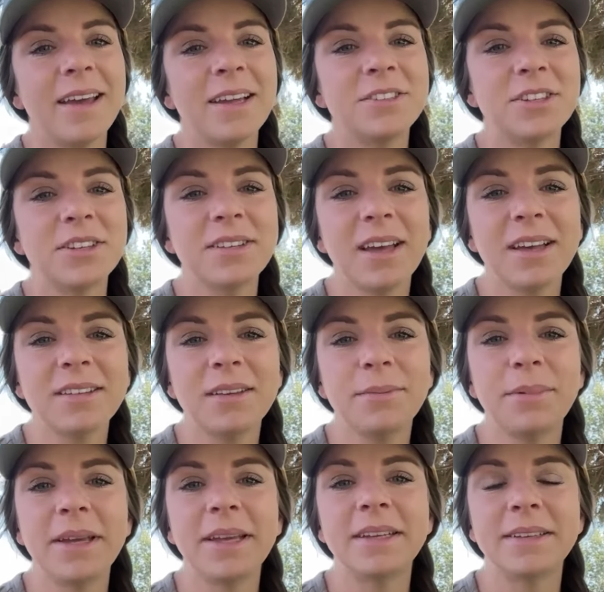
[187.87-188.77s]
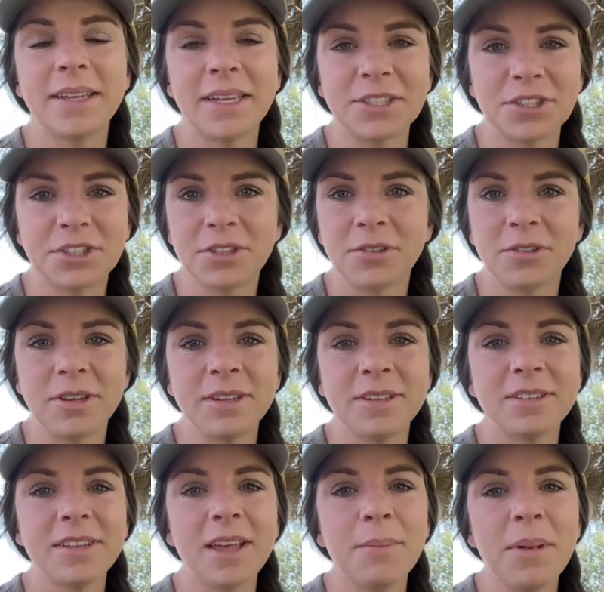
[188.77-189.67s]
It just has to be intentional.
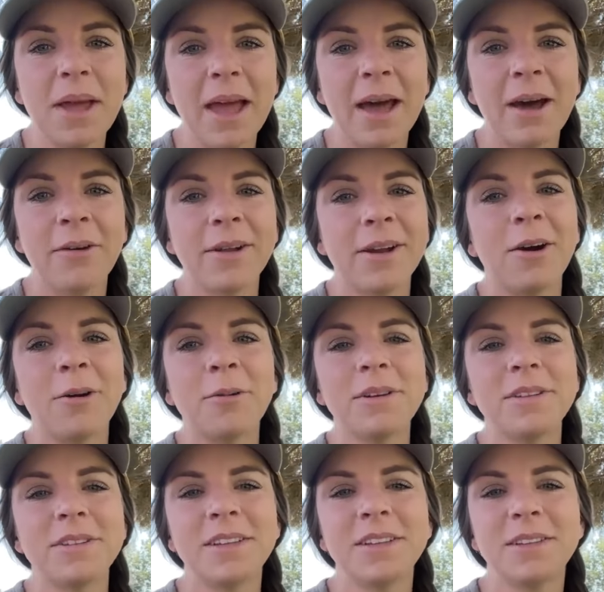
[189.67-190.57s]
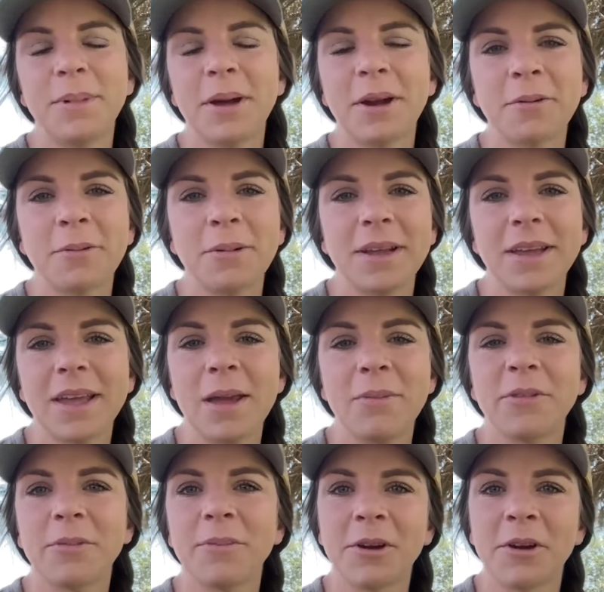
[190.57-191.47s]
And somehow it always tastes better when it
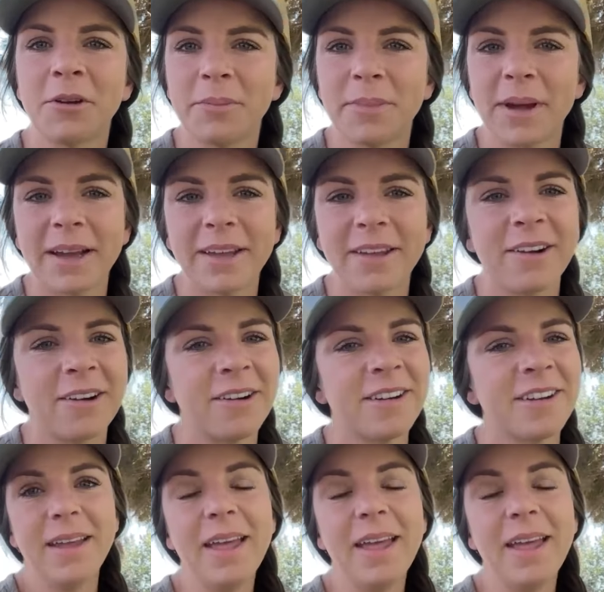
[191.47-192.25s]
came from your own backyard.